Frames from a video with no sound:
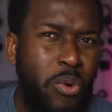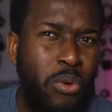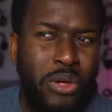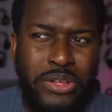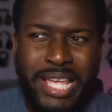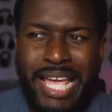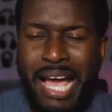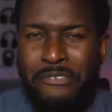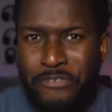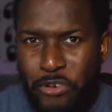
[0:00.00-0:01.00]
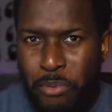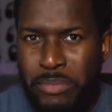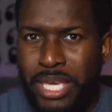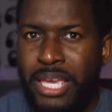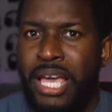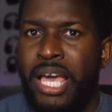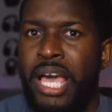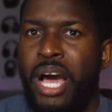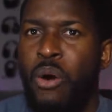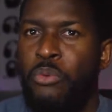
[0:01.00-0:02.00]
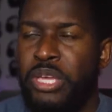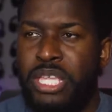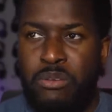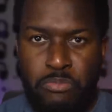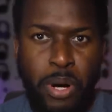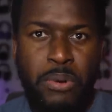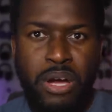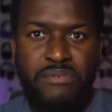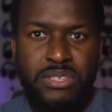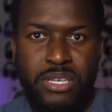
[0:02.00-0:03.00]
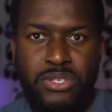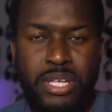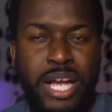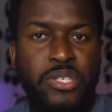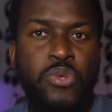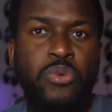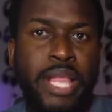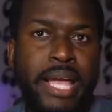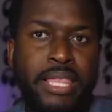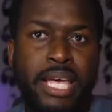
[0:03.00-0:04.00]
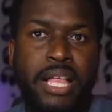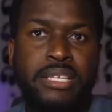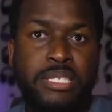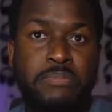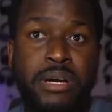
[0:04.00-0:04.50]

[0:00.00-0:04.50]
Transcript: quality, for me, uh, in a proper conversation, I do like the Galaxy